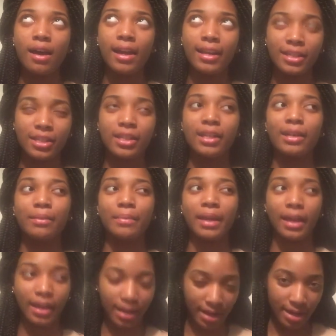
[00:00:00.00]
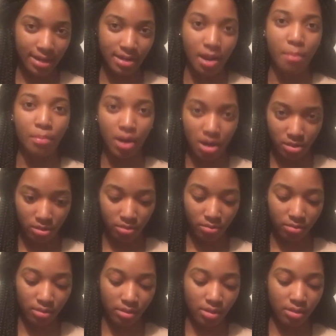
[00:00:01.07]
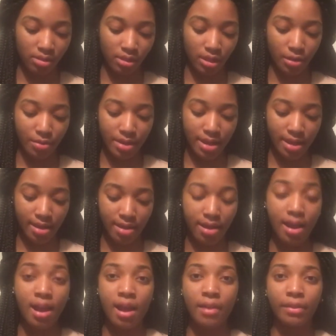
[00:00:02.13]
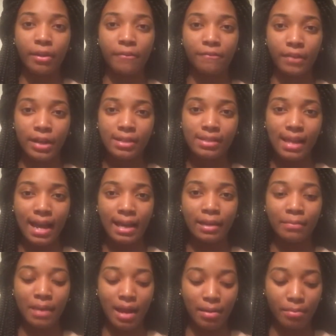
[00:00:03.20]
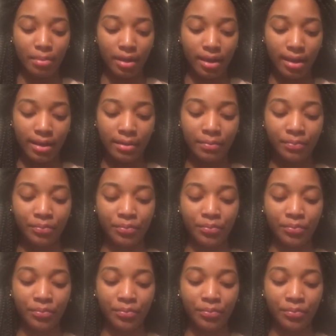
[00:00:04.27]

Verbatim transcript: H and M, and Marshalls. So yeah, the first item I bought